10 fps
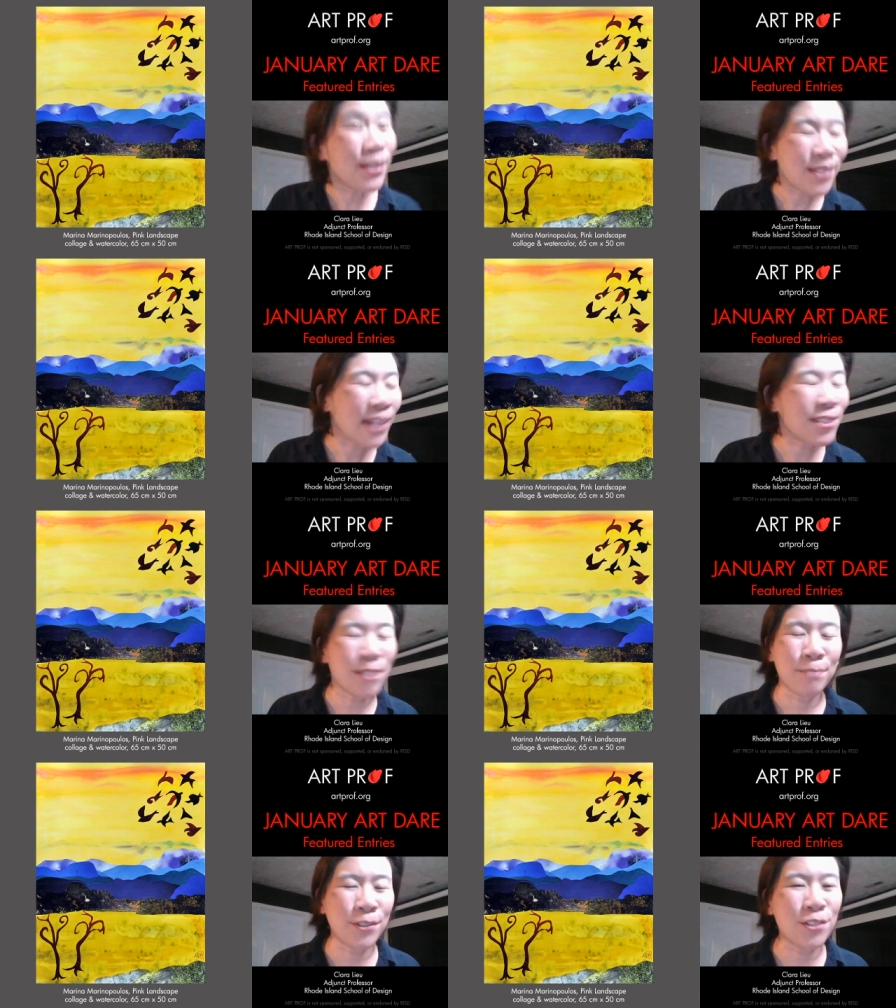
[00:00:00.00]

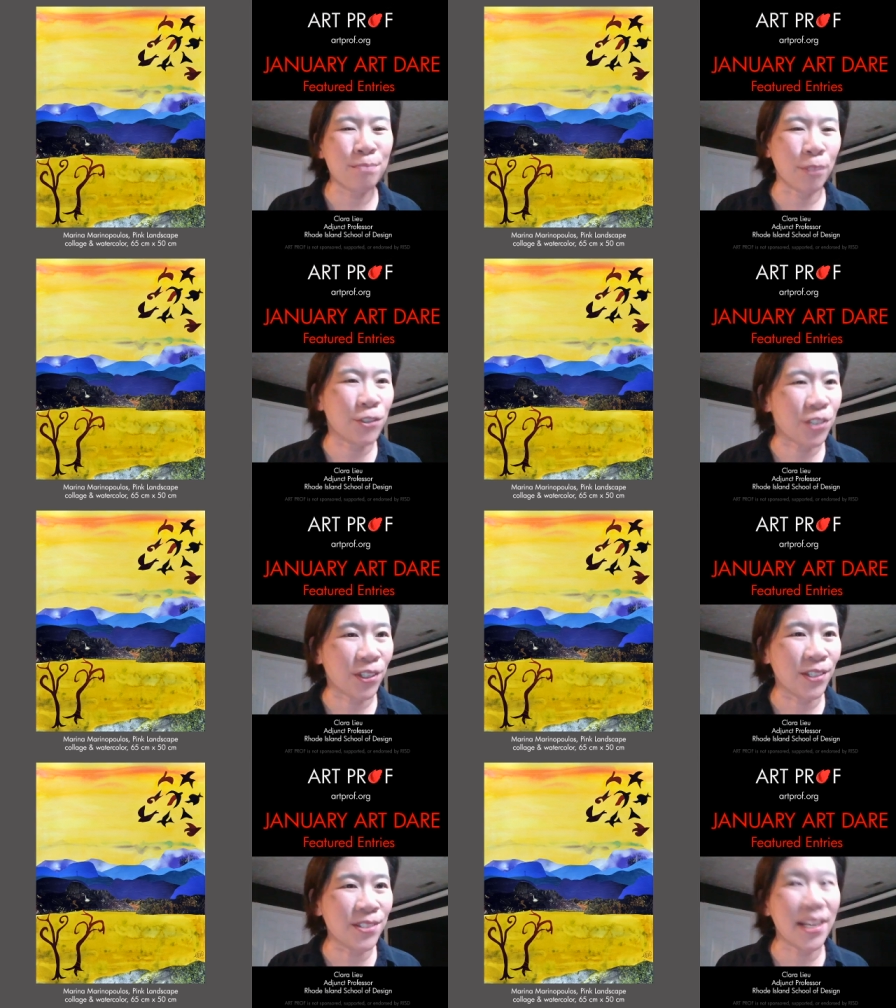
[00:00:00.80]
nicely produced
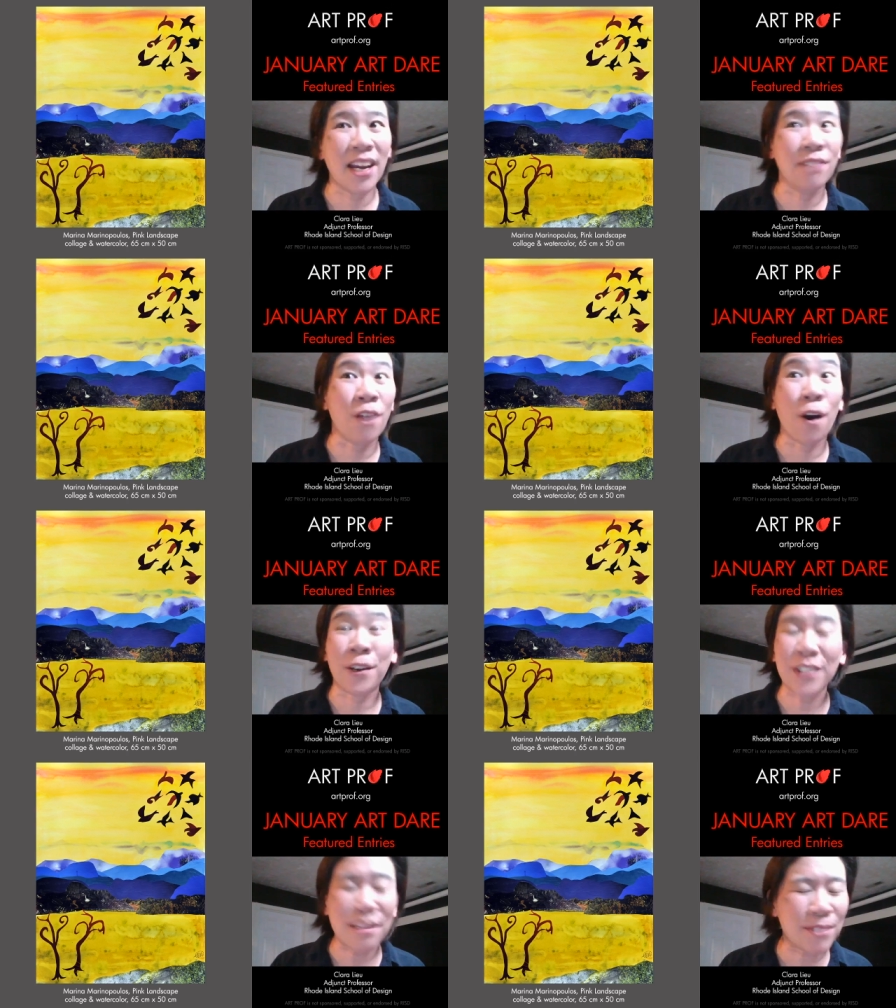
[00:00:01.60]
brochures. They have
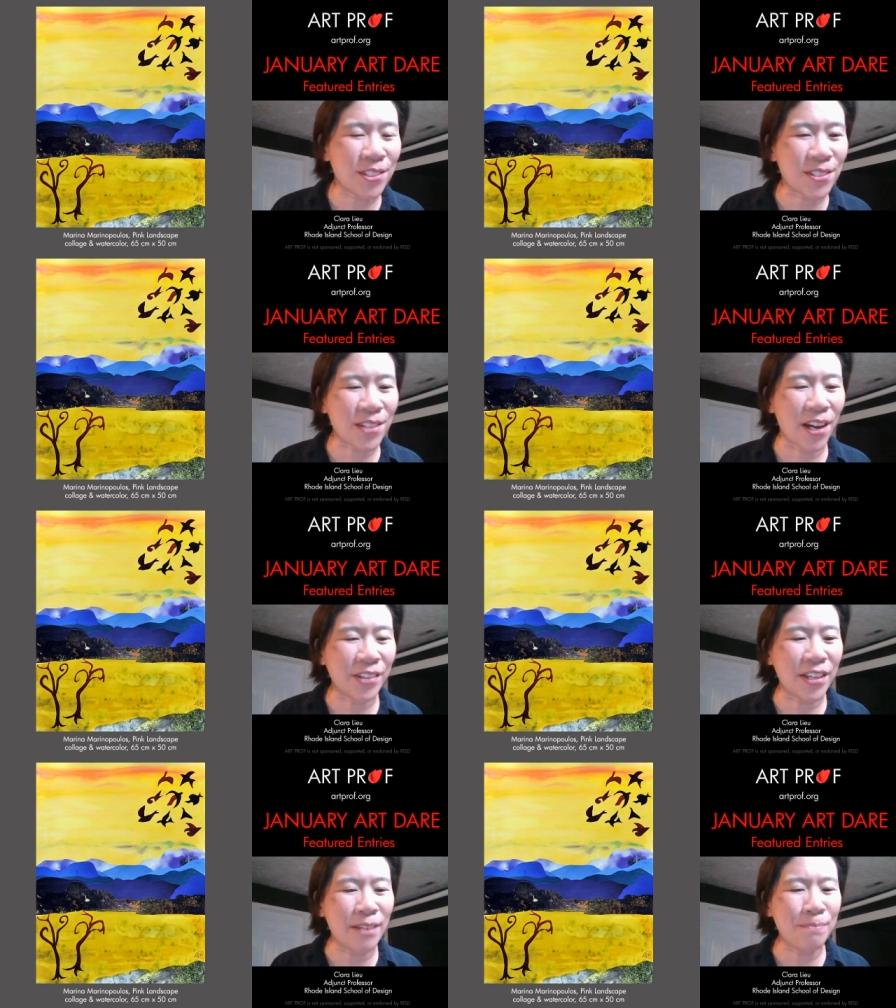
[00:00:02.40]
art images
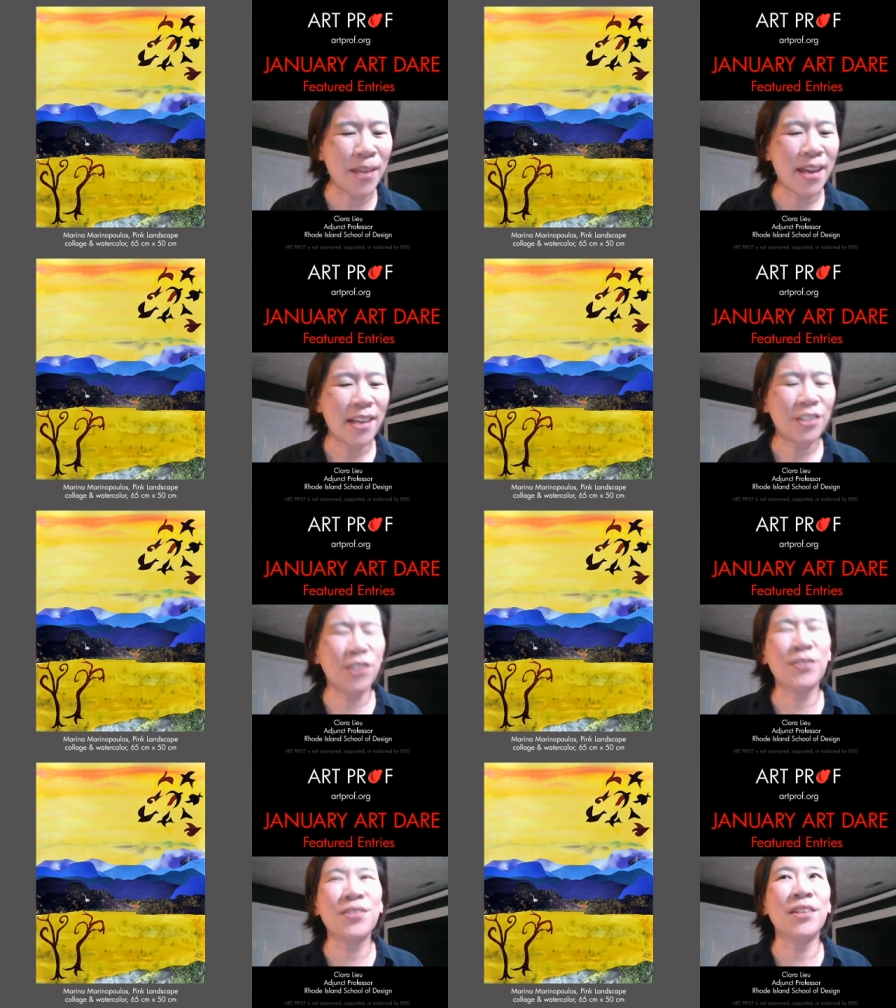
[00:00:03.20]
on them.
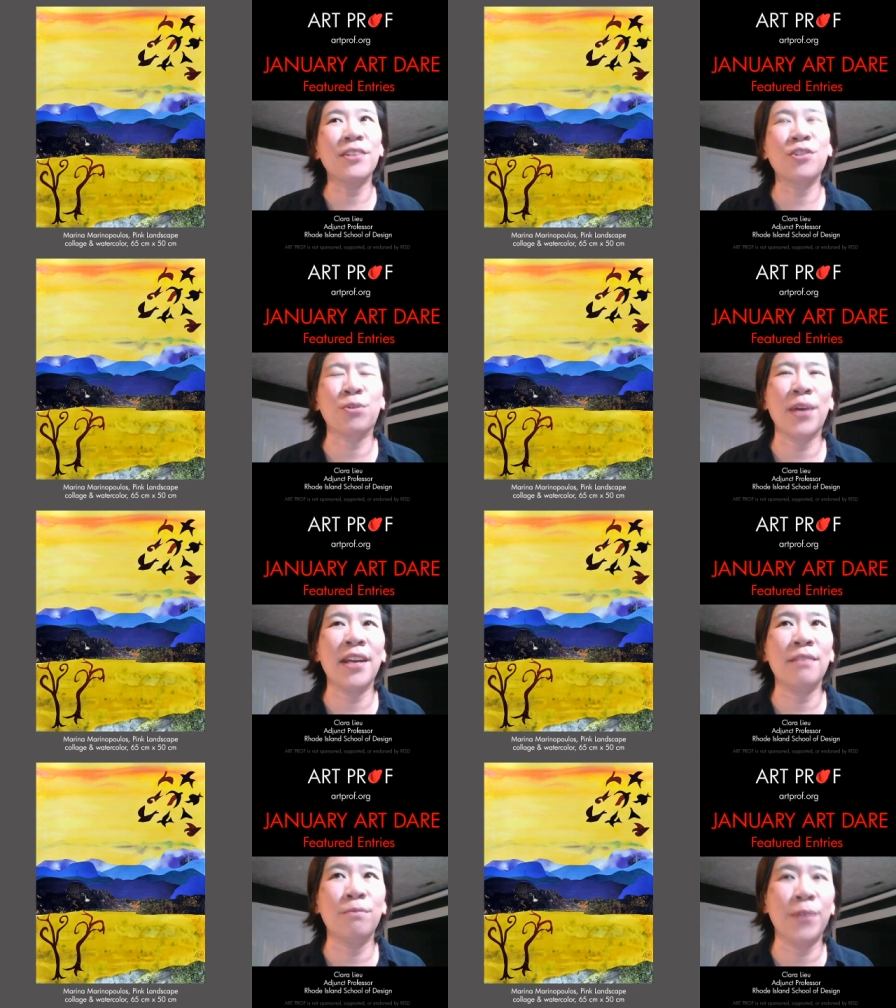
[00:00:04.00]
She also said it's
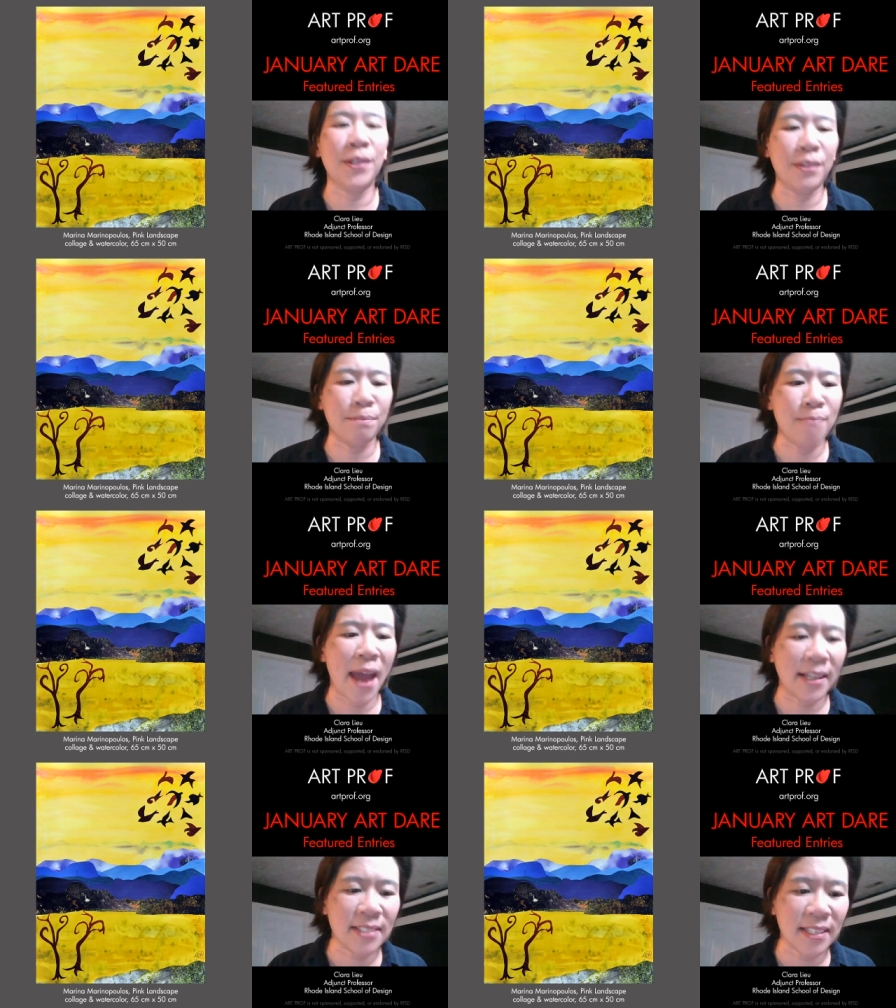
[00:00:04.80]
great with
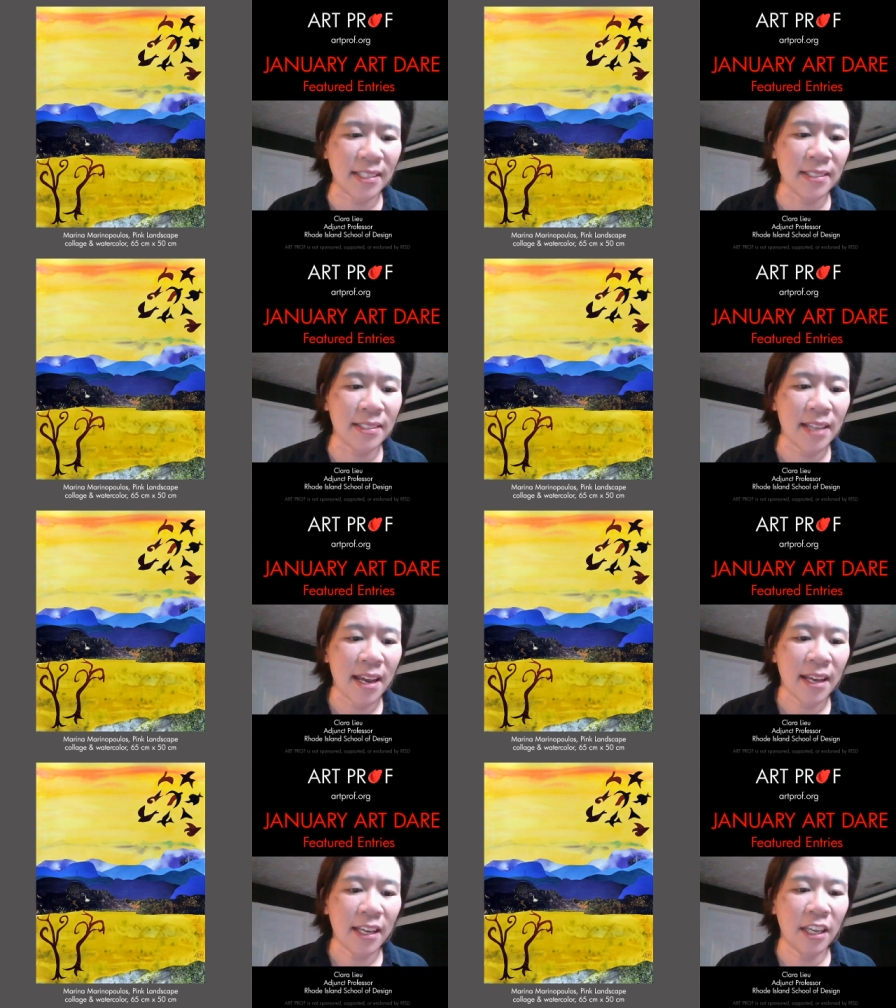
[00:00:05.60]
magazines
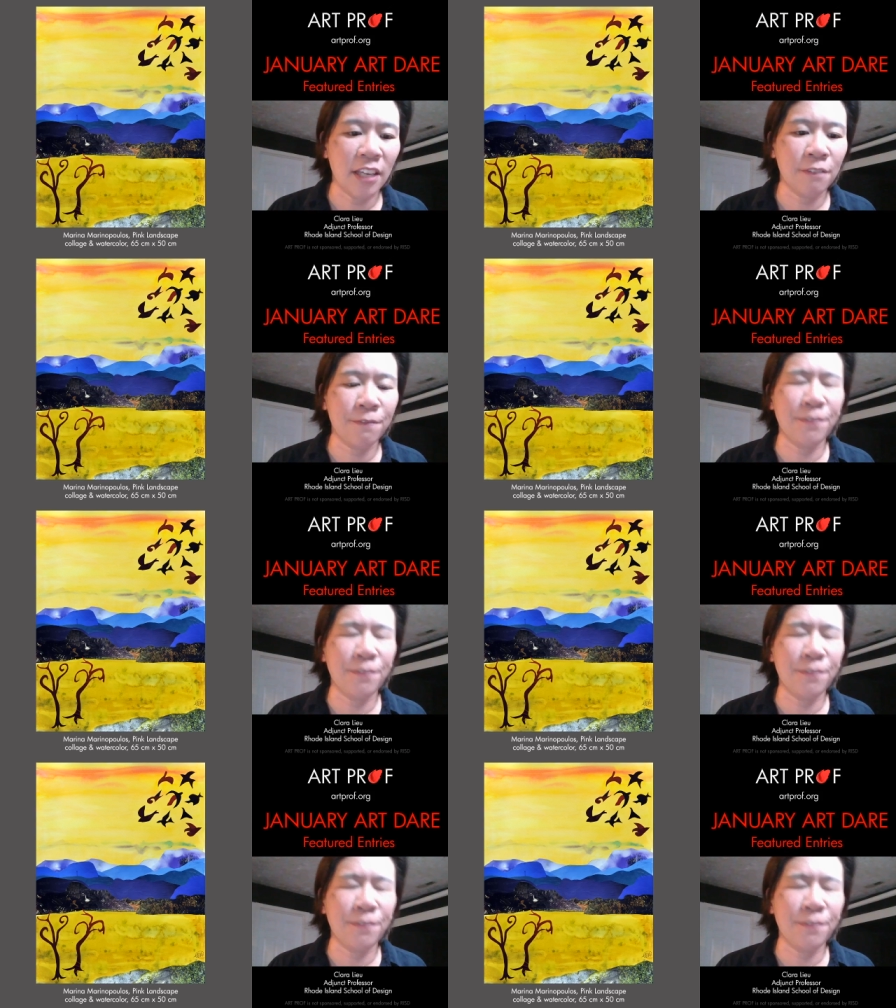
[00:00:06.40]
if